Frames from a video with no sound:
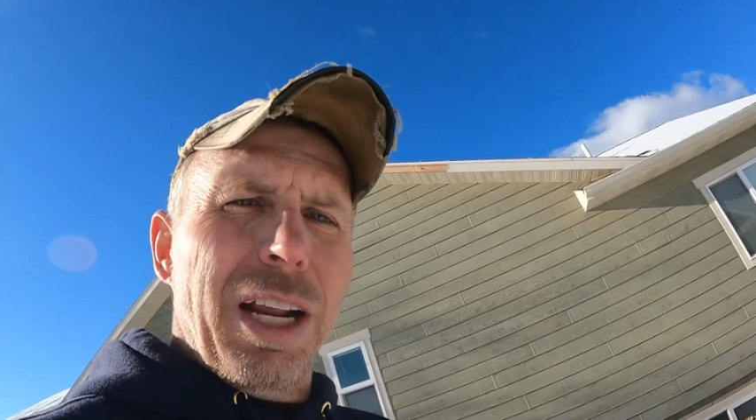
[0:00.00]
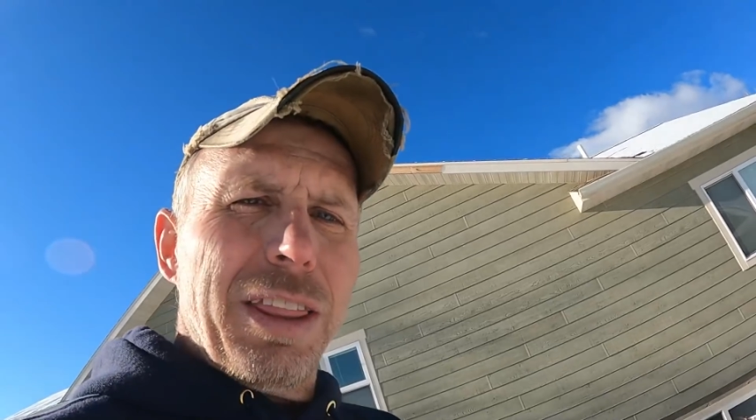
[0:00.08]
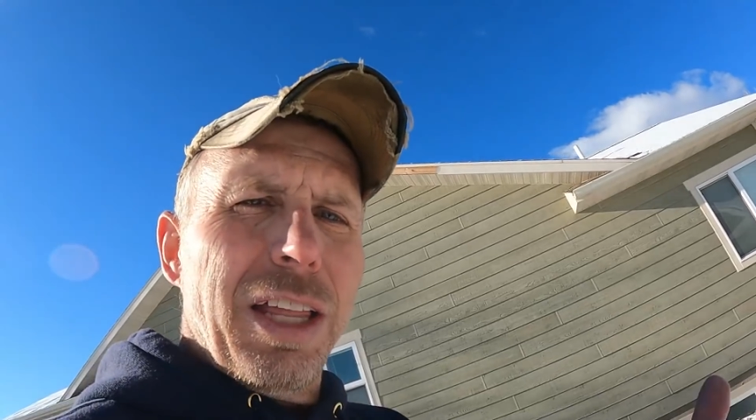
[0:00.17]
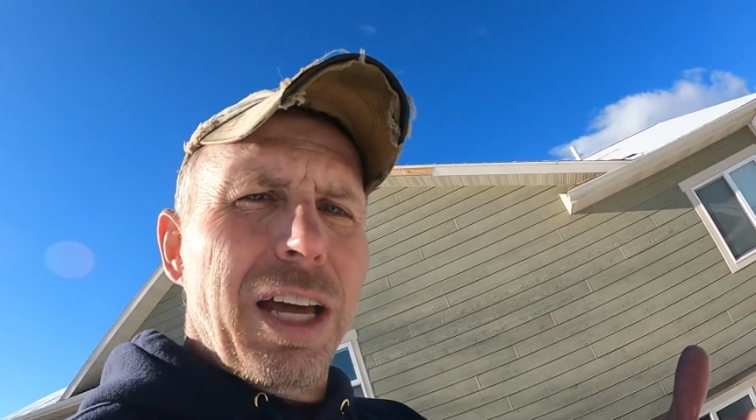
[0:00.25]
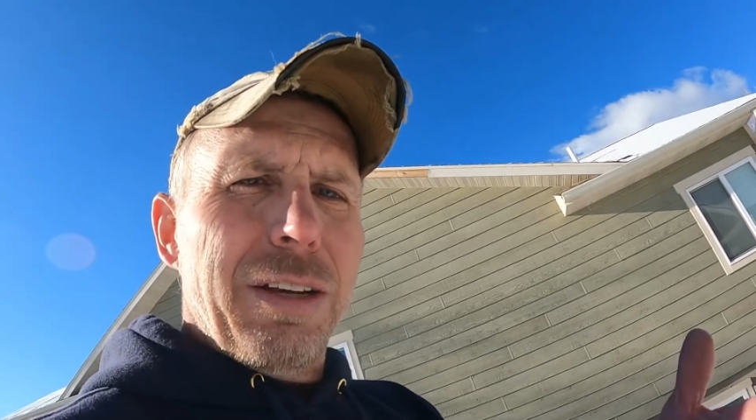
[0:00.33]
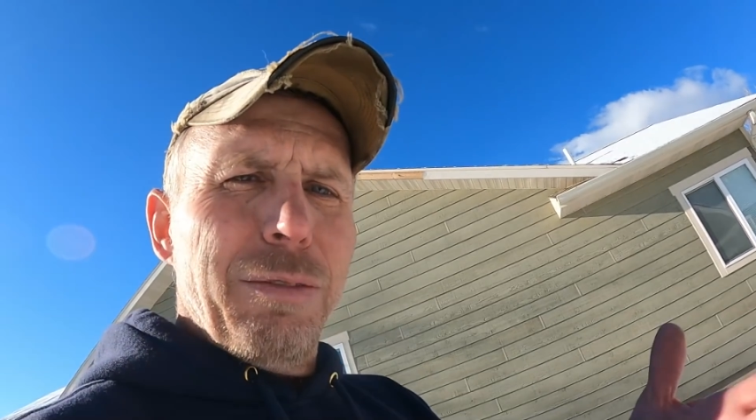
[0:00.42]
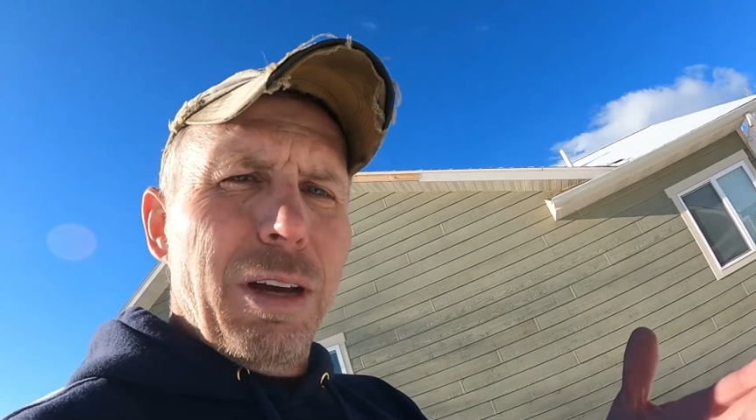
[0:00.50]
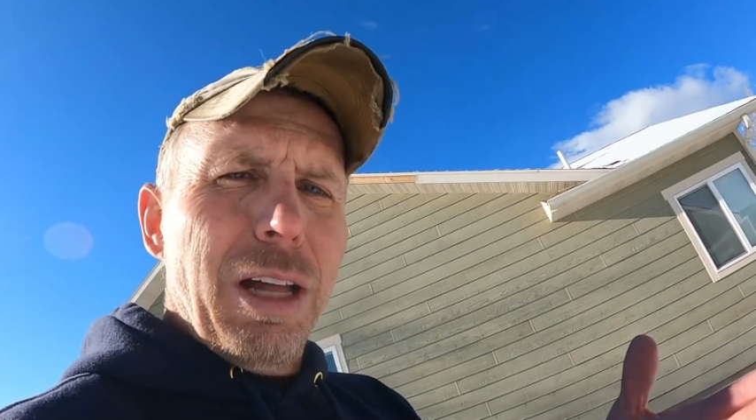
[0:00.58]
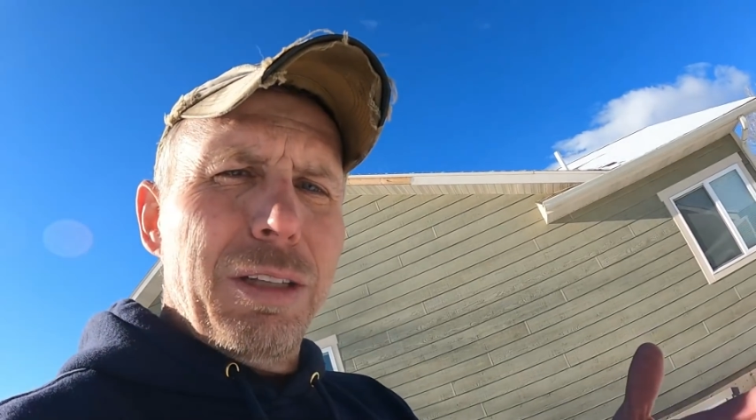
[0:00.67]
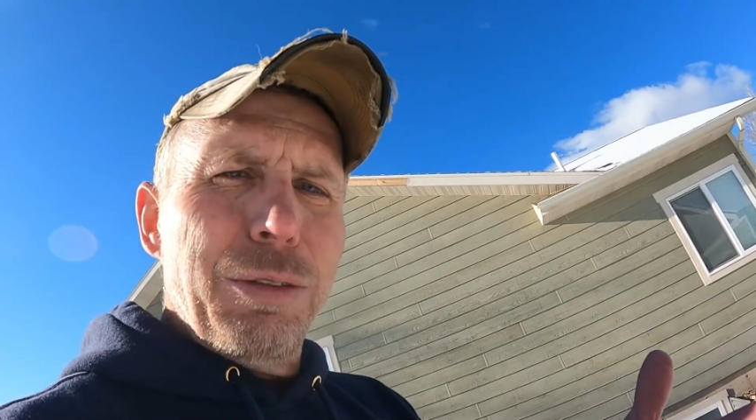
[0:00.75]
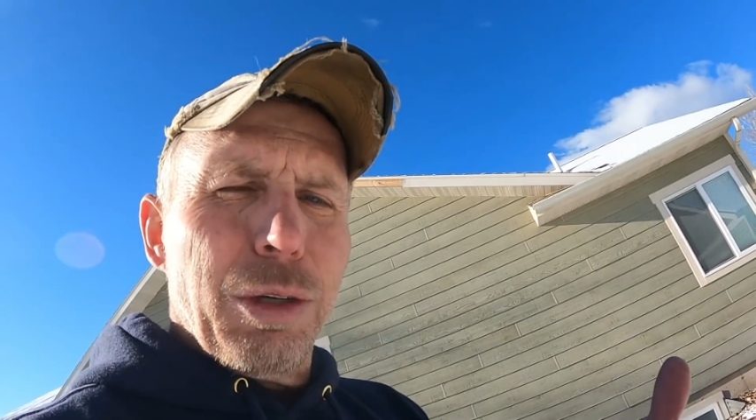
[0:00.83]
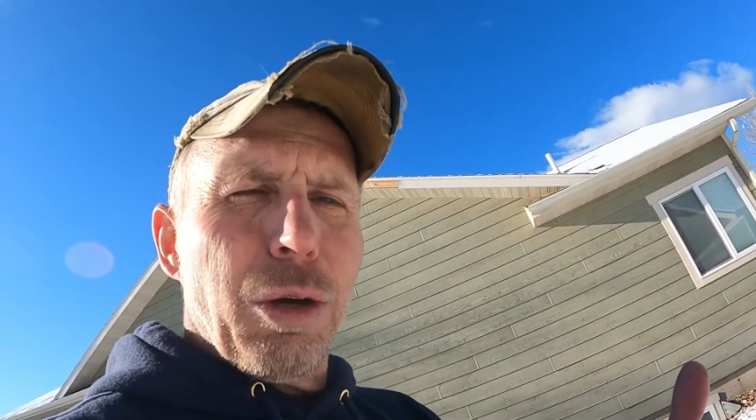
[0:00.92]
and I thought, well,
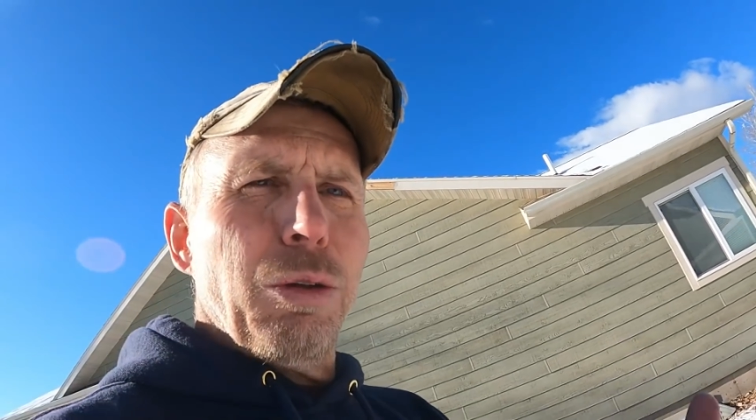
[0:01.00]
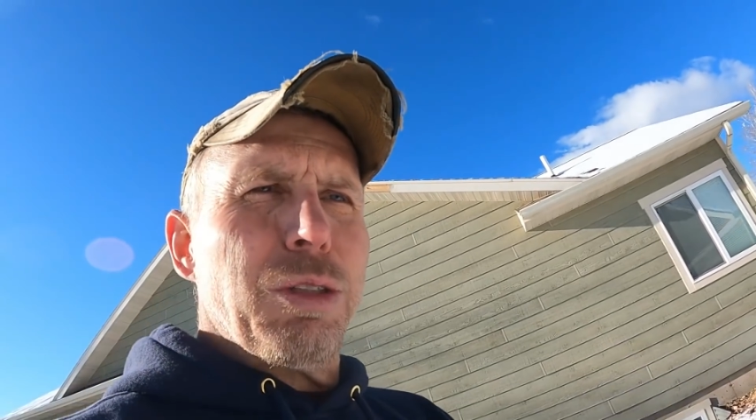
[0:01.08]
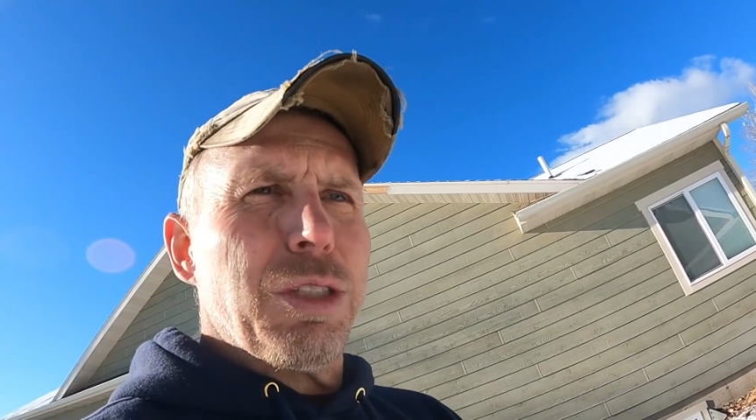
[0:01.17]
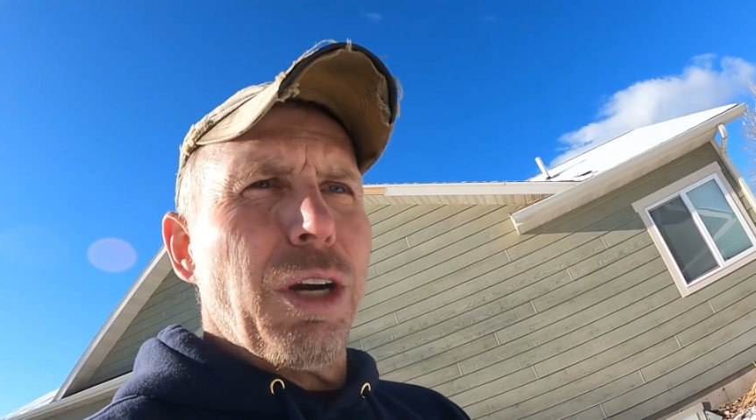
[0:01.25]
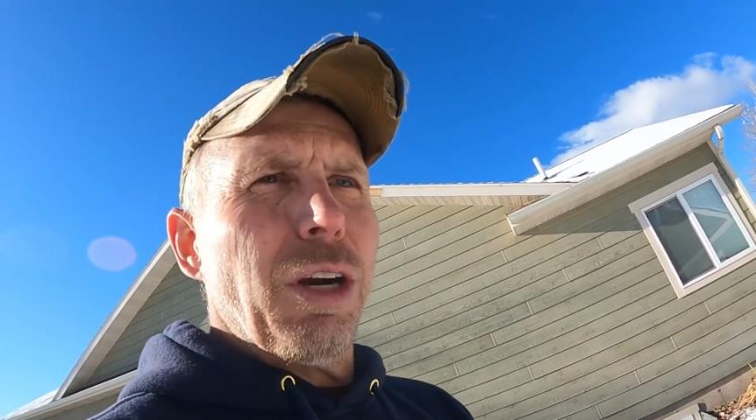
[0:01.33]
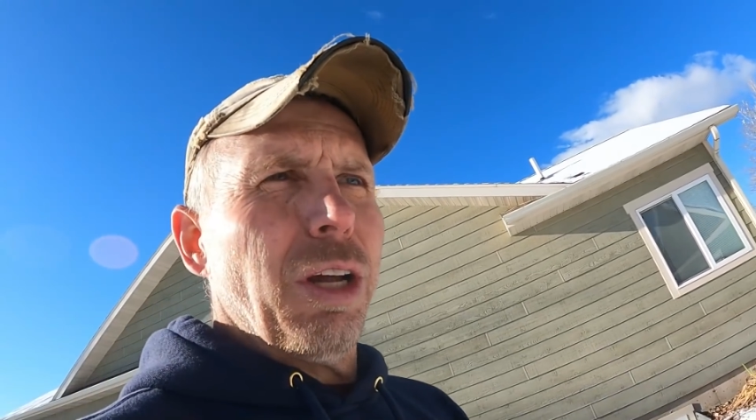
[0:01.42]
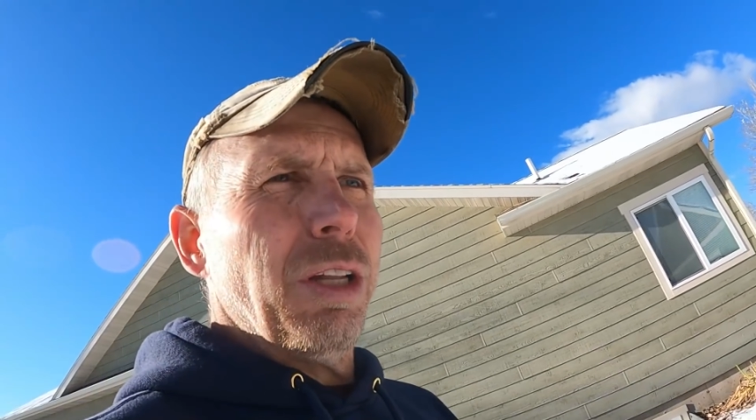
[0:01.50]
I'll do a cold start